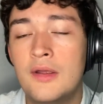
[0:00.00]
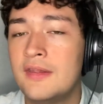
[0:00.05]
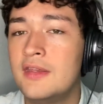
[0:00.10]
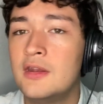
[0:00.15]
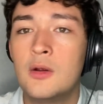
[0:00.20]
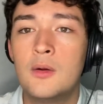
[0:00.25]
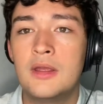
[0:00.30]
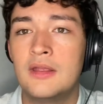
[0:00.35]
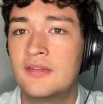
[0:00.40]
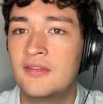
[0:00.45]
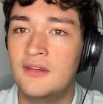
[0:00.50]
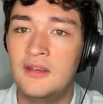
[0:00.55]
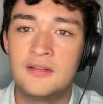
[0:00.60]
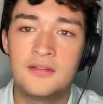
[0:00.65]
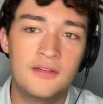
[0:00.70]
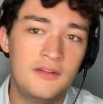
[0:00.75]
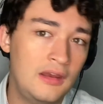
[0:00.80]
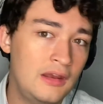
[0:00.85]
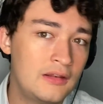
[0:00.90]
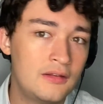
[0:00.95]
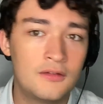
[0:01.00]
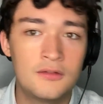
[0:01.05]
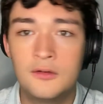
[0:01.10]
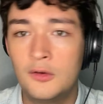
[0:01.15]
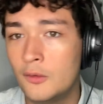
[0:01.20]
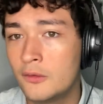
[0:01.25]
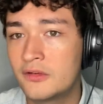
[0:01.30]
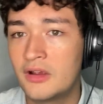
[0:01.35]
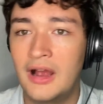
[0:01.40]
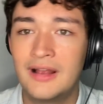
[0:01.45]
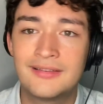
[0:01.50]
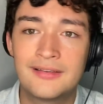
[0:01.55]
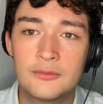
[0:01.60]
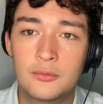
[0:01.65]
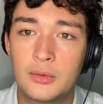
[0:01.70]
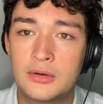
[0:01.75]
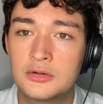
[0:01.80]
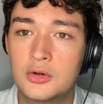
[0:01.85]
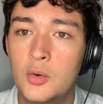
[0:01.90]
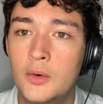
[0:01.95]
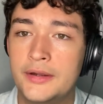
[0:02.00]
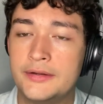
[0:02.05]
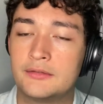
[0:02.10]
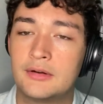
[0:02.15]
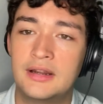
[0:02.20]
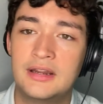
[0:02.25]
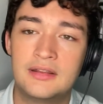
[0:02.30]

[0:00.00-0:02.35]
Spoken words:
it's two sides of one coin, right?